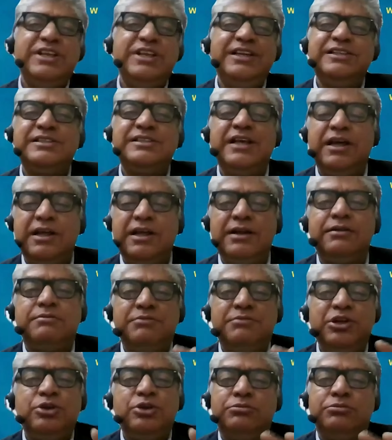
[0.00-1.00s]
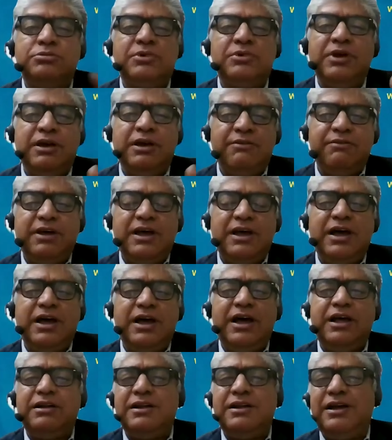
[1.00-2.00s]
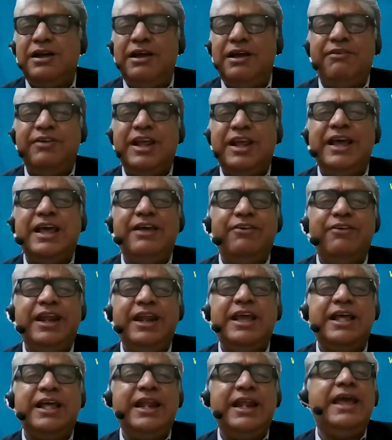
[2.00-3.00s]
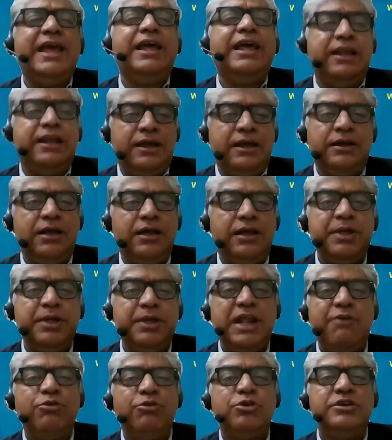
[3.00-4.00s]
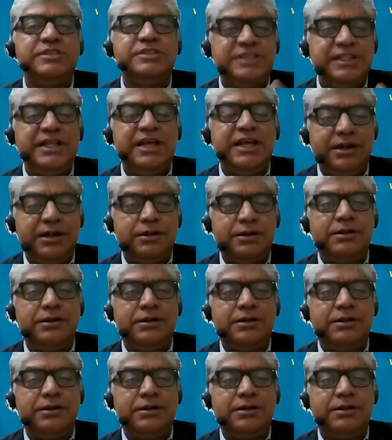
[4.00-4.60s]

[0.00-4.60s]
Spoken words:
of these are, are a very gray area. I mean, I wouldn't say they are